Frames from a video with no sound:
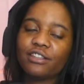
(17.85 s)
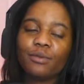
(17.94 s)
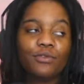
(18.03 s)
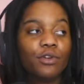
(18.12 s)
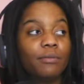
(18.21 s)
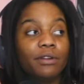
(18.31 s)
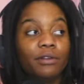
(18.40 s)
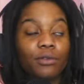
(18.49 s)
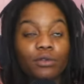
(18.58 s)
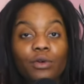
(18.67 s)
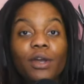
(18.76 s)
before, but it
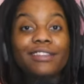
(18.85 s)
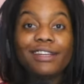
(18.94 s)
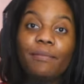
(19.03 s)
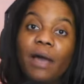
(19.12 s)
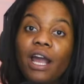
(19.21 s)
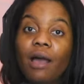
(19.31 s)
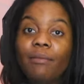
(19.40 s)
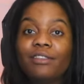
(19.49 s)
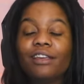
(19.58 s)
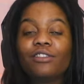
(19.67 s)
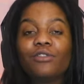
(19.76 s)
was requested in my
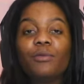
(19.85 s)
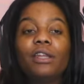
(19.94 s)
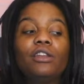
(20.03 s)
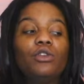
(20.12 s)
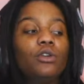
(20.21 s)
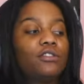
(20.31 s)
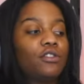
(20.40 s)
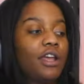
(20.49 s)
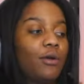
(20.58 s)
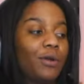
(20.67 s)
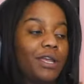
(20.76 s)
comment section for me to do it, so
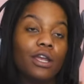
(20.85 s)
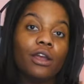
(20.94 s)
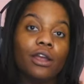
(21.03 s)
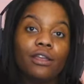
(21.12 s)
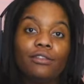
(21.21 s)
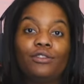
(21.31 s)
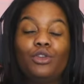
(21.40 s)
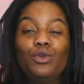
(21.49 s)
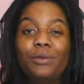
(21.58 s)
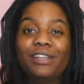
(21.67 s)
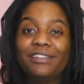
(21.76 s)
now we're here. It's
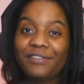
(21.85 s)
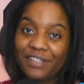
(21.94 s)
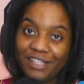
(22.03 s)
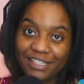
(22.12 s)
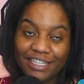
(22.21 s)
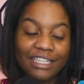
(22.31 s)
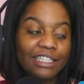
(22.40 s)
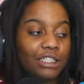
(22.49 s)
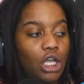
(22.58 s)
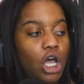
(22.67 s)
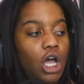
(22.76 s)
2 minutes and 50
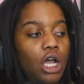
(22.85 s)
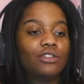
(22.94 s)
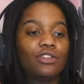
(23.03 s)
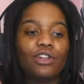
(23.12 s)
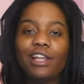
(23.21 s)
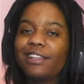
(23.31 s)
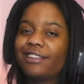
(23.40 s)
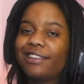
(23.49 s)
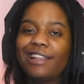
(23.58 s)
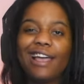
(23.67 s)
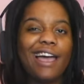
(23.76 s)
seconds long, so let's
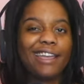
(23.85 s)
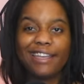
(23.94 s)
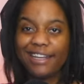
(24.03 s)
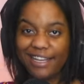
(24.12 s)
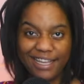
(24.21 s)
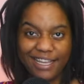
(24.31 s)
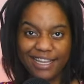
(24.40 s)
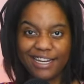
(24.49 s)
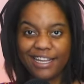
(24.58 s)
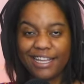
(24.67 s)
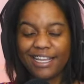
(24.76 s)
lock it
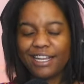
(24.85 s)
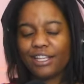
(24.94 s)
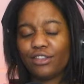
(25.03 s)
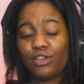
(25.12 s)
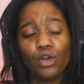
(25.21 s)
in and get into